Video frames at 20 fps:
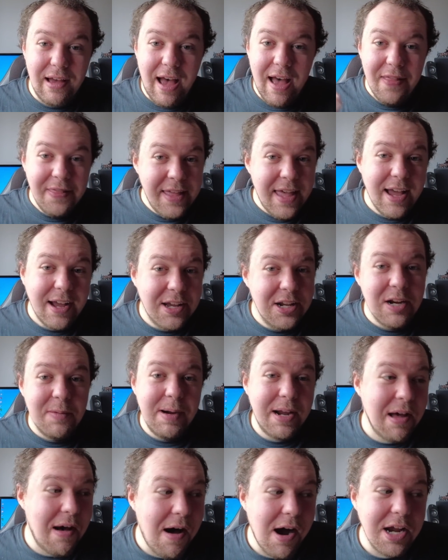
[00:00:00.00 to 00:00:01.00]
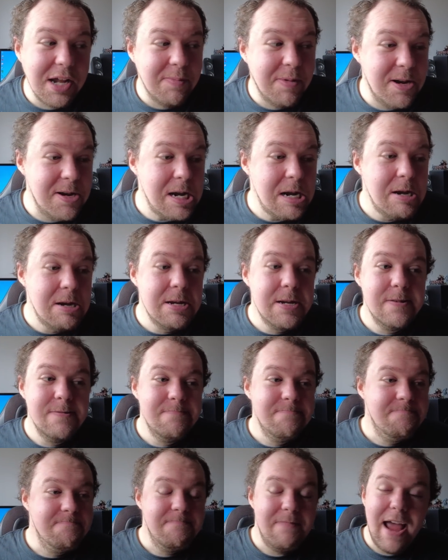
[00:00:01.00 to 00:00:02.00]
at the economic argument,
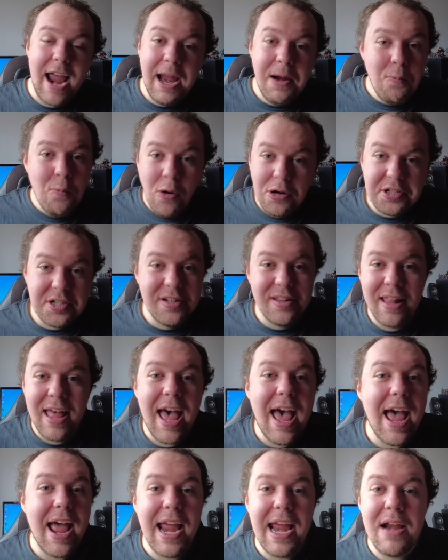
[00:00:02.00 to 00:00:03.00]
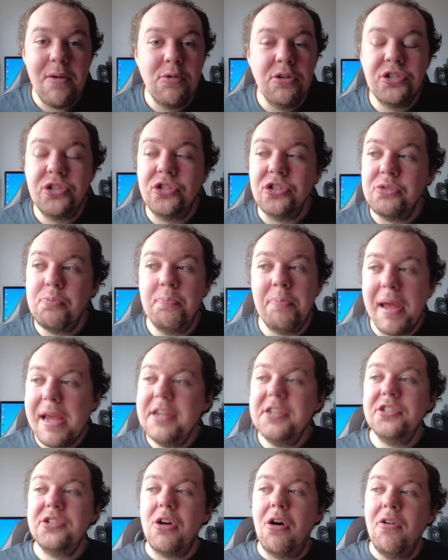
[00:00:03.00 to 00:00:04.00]
it wasn't there. It was just
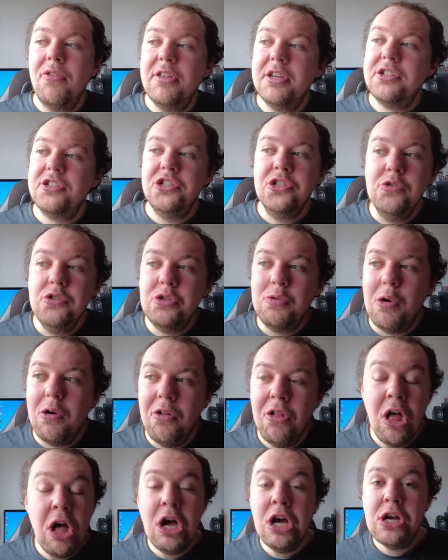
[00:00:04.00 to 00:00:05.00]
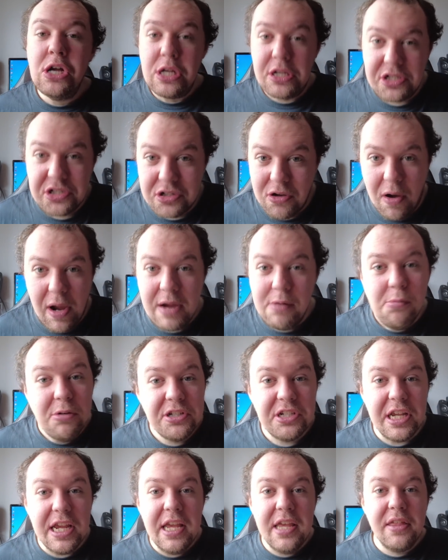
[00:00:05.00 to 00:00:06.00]
based on this usual, so it
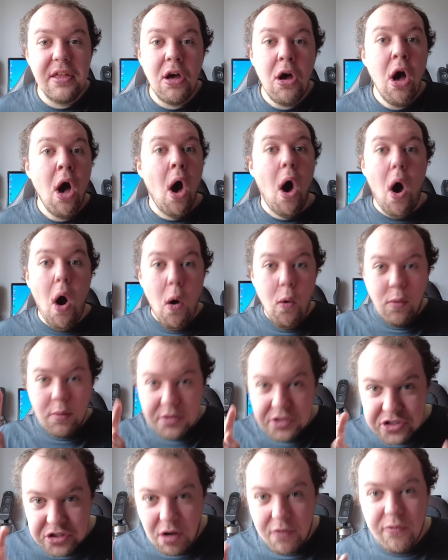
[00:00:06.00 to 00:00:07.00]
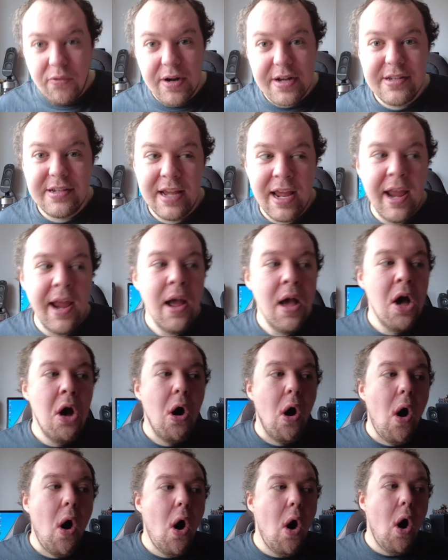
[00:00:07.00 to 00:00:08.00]
was either, oh, sovereignty,
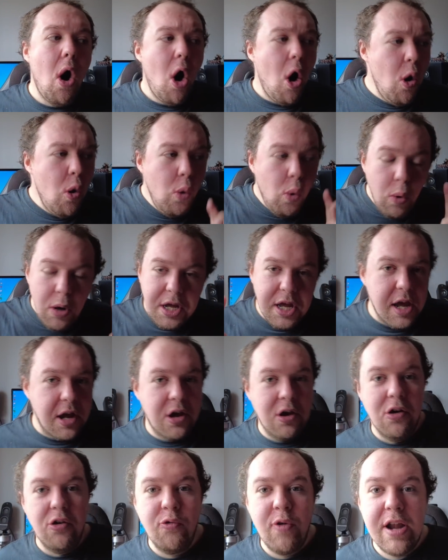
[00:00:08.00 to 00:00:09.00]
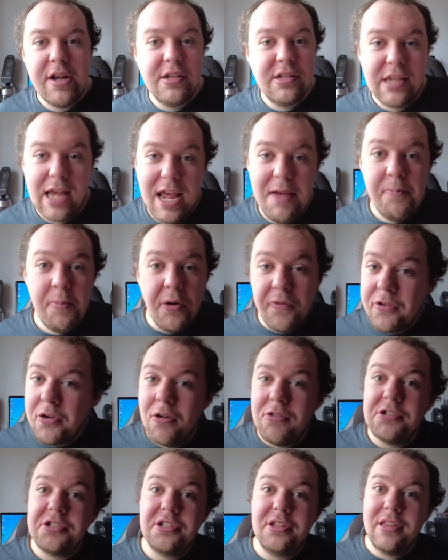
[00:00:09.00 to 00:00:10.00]
or, oh, we can cut red tape. But of
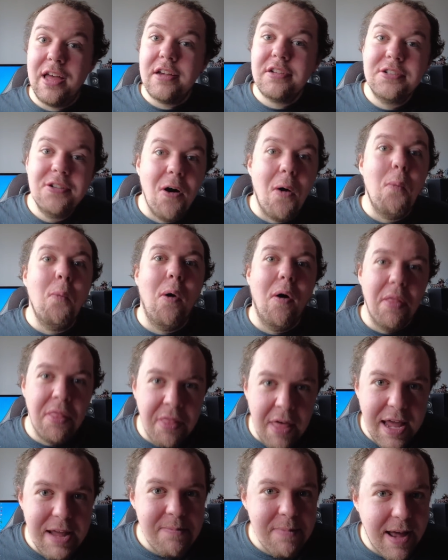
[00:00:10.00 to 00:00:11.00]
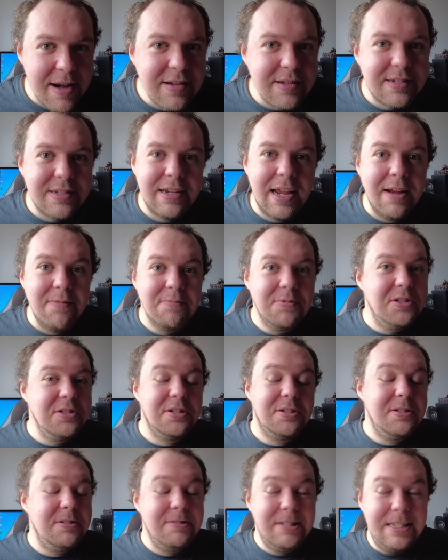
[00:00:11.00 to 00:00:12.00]
course, that's not what they meant. It
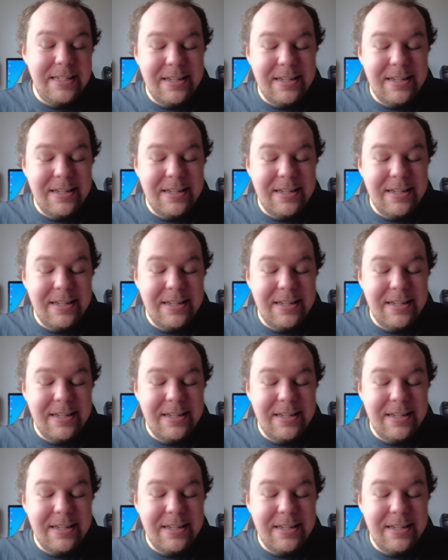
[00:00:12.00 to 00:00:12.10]
was,